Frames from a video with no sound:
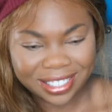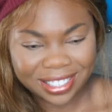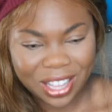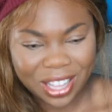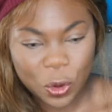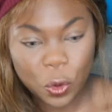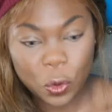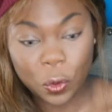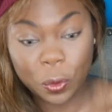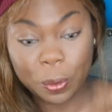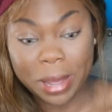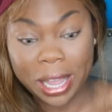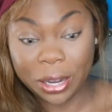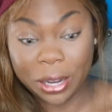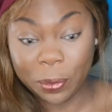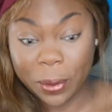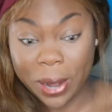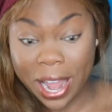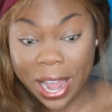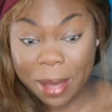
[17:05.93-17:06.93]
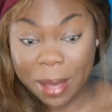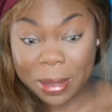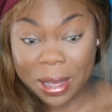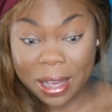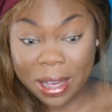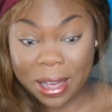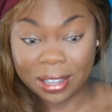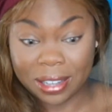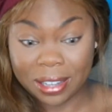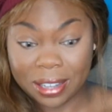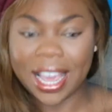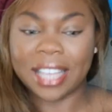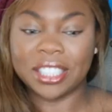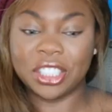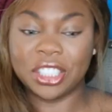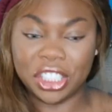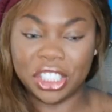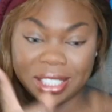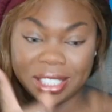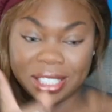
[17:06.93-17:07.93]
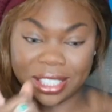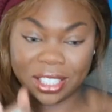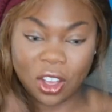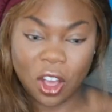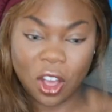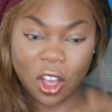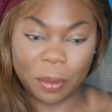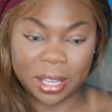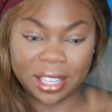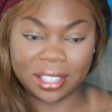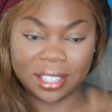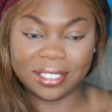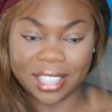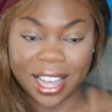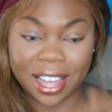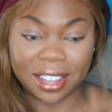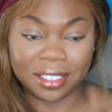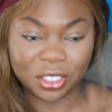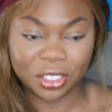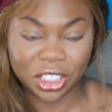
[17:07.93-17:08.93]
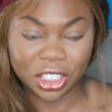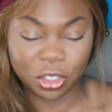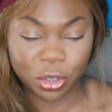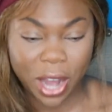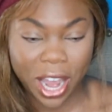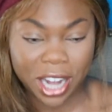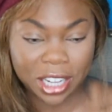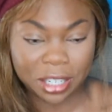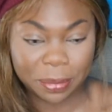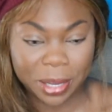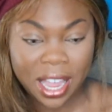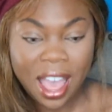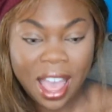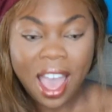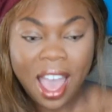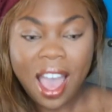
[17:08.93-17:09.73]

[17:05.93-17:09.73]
Ooh, my grandma. Yes, she did call me. Yeah, she dragged me.